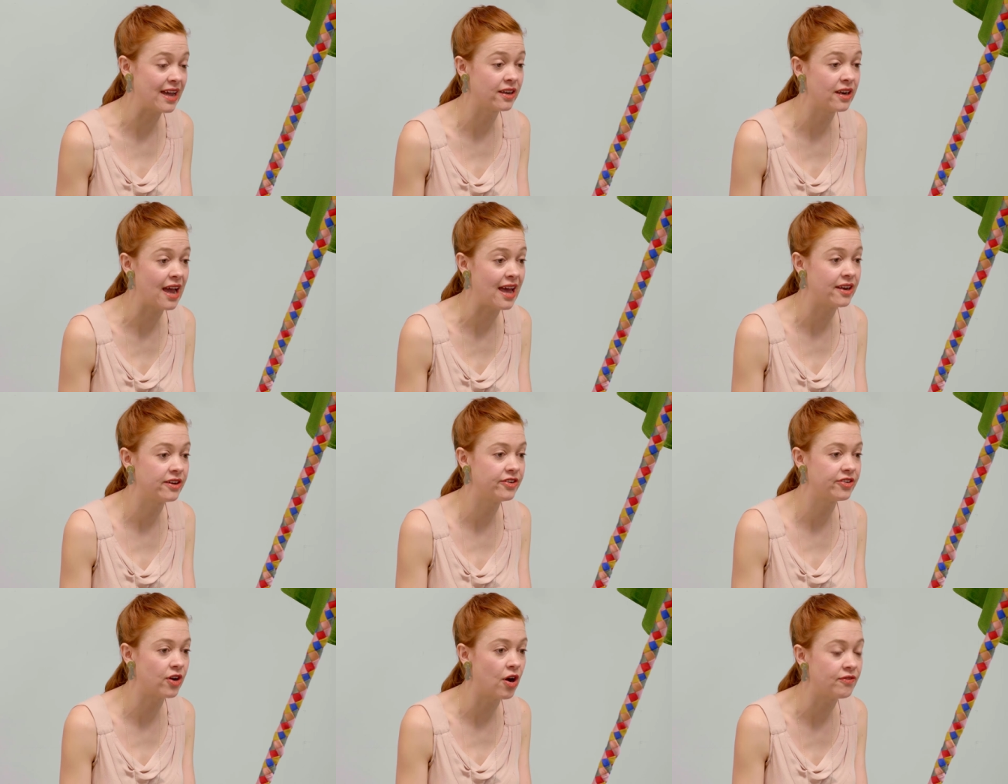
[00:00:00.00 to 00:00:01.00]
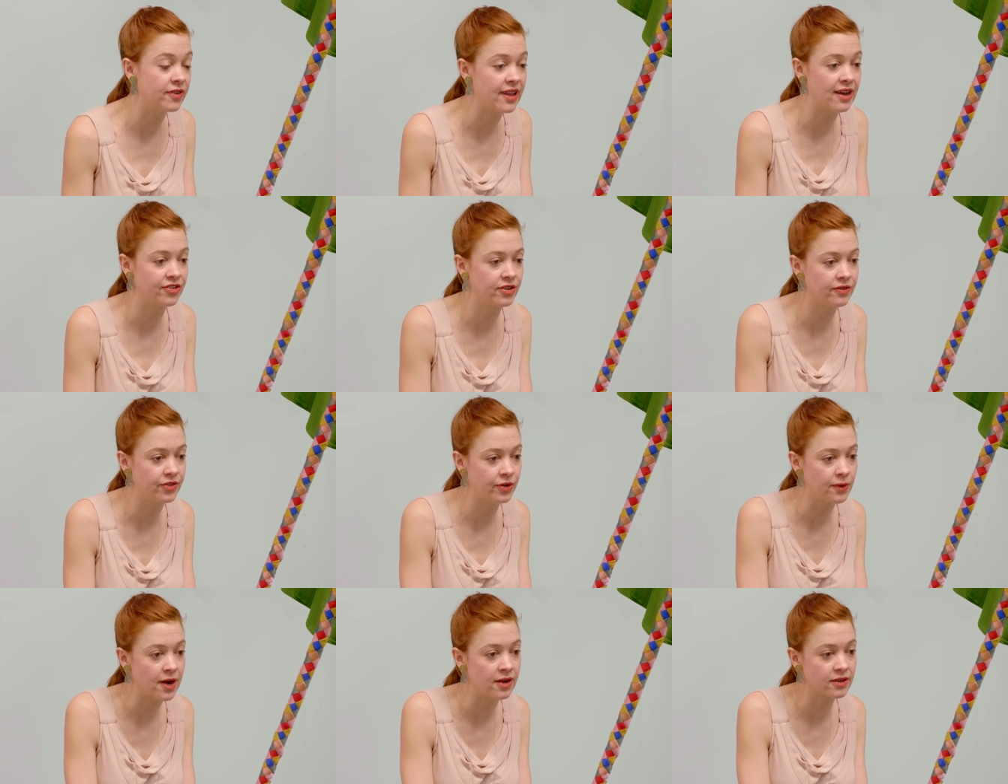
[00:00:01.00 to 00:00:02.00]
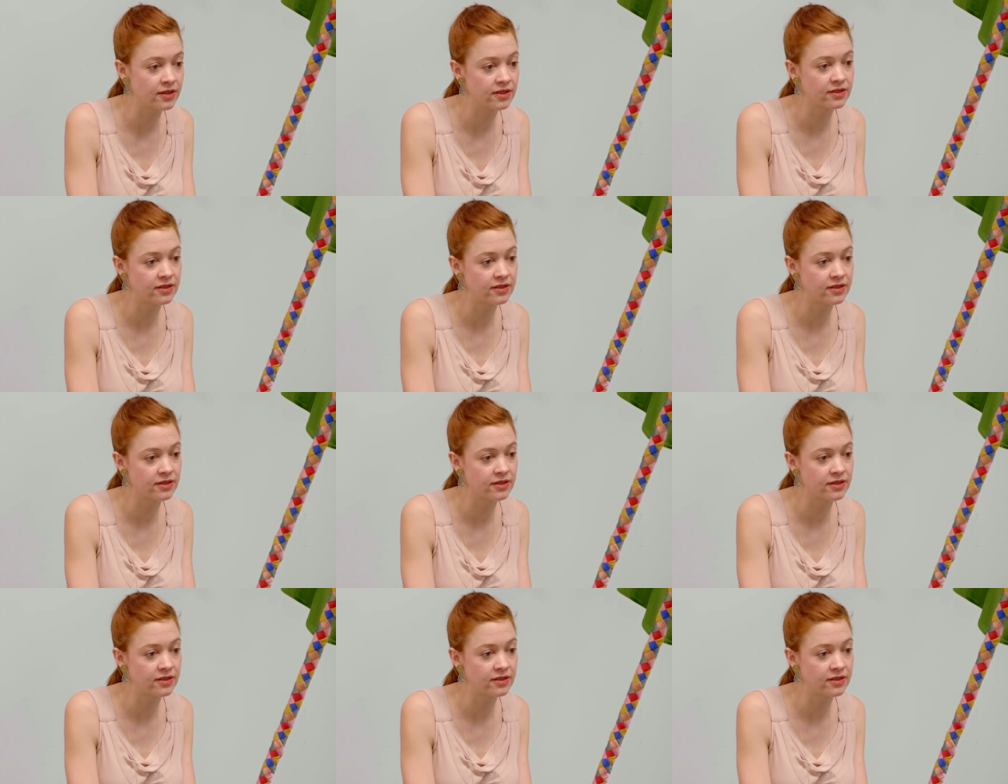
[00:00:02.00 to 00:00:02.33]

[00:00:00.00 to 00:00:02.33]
and offer that to the viewer.